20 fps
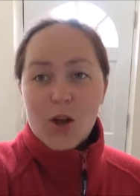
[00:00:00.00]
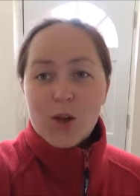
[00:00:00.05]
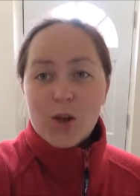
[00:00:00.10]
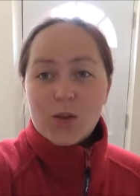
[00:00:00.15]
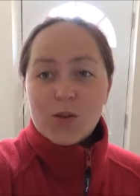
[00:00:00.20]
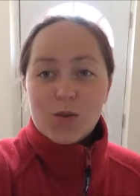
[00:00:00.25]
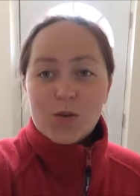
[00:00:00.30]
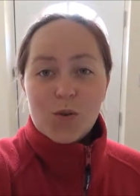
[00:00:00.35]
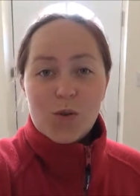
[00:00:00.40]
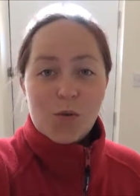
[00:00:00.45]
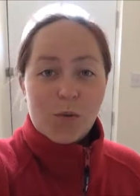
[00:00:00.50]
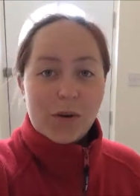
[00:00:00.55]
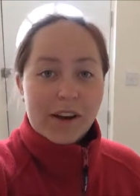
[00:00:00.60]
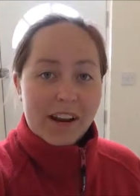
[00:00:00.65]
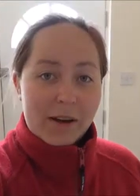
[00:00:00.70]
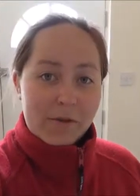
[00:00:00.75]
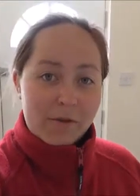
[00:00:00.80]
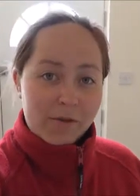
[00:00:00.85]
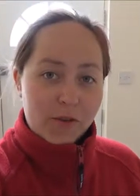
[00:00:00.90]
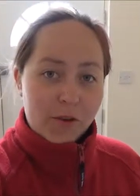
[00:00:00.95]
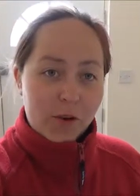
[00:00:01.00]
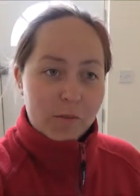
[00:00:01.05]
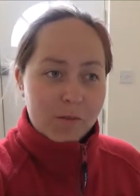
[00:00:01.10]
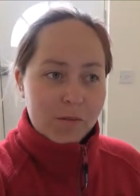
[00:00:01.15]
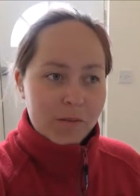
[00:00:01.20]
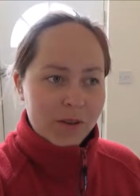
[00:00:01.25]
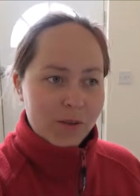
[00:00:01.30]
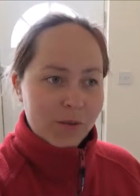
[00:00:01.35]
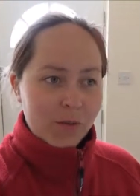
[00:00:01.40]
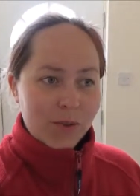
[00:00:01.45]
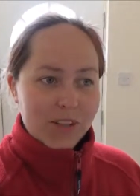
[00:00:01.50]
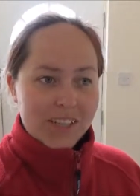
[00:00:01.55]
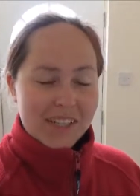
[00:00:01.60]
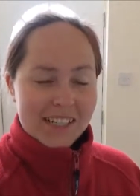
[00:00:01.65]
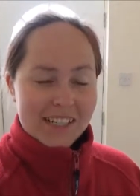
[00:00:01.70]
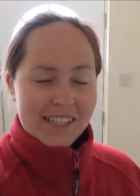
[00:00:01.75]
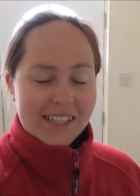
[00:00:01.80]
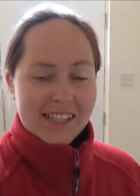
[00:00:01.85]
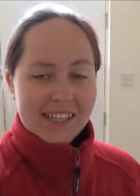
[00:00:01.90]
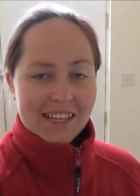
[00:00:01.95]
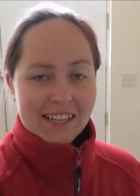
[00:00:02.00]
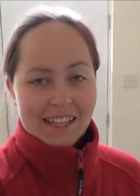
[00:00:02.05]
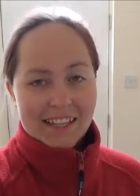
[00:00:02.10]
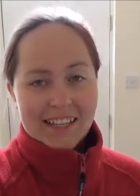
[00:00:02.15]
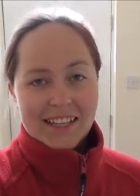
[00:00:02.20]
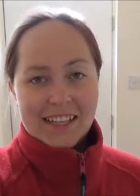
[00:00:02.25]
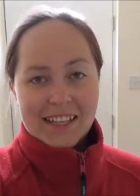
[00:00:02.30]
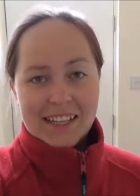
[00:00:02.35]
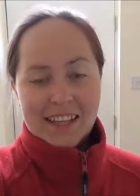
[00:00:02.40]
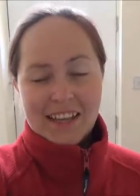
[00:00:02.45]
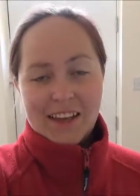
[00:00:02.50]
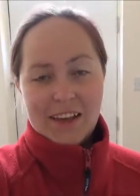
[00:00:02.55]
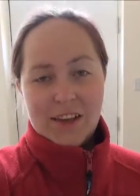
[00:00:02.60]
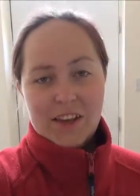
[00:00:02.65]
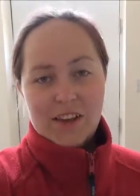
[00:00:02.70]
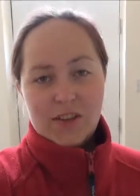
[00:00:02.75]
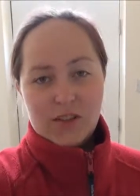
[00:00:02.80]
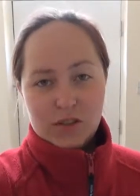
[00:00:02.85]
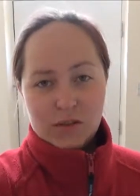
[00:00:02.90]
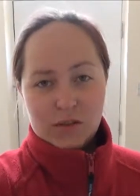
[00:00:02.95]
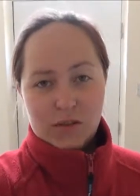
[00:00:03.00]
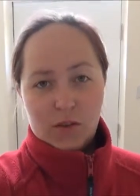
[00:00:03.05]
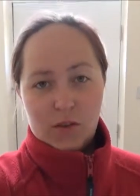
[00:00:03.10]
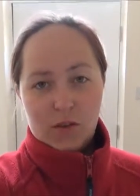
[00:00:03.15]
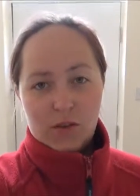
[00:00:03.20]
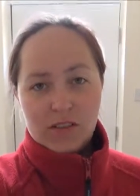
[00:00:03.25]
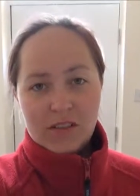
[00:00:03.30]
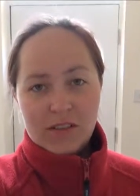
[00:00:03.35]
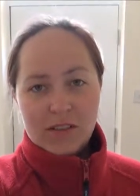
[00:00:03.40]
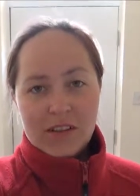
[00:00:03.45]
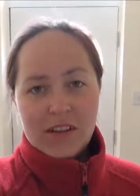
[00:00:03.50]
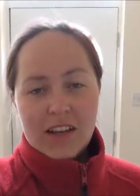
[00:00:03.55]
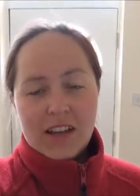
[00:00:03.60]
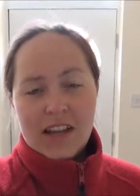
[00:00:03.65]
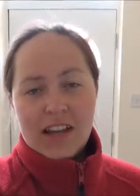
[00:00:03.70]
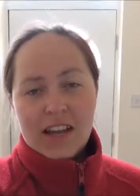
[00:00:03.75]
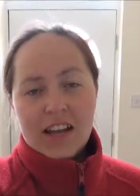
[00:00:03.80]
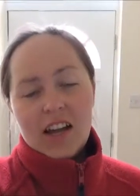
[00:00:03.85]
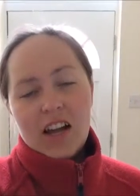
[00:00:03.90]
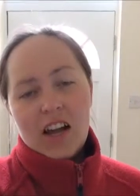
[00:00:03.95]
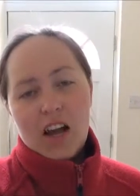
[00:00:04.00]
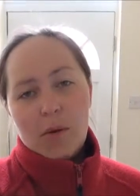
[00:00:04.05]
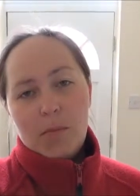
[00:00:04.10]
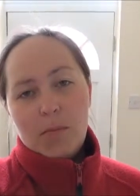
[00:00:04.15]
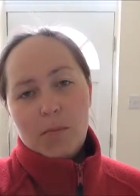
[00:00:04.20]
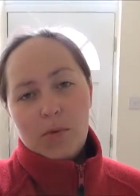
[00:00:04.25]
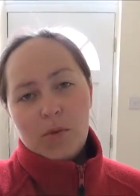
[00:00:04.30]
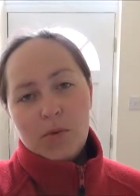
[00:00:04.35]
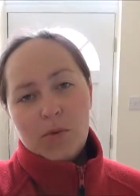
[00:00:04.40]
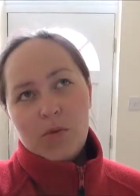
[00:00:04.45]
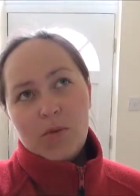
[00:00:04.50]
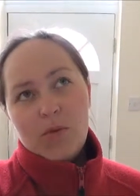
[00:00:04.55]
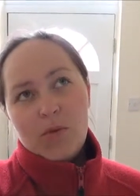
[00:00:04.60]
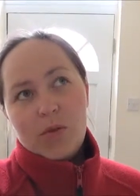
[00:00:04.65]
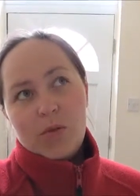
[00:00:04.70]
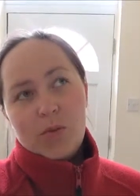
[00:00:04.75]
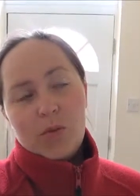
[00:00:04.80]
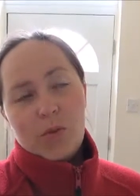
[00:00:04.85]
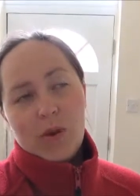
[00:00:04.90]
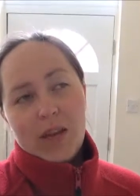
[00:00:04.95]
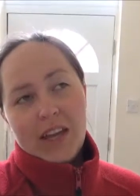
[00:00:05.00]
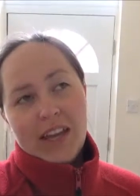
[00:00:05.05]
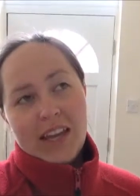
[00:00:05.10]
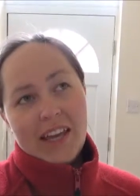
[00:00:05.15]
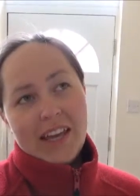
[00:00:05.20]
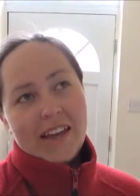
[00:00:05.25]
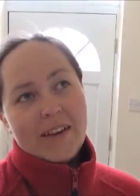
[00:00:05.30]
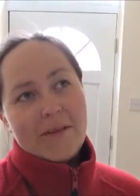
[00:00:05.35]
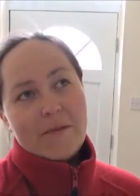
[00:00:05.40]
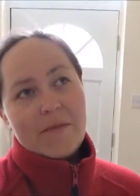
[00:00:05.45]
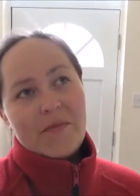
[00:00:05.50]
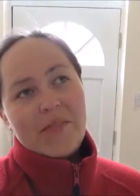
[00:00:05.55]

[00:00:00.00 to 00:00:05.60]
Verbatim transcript: So where I'm from, which is in uh, Ustvoll Kambo, we